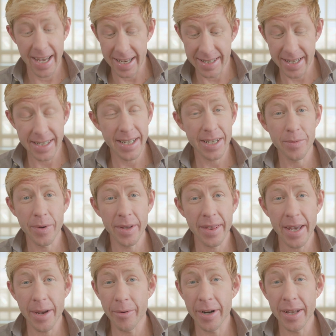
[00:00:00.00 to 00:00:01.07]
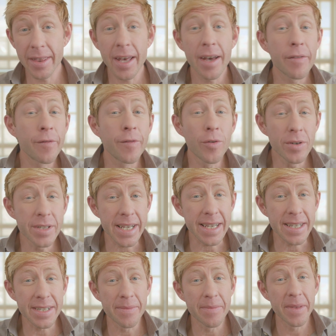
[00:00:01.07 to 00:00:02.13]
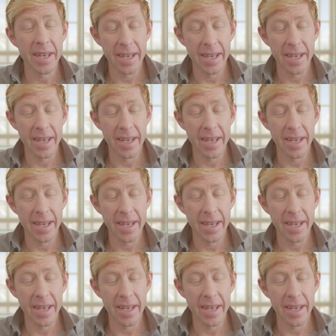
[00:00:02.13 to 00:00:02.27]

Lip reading: as they did when they were in their 40s.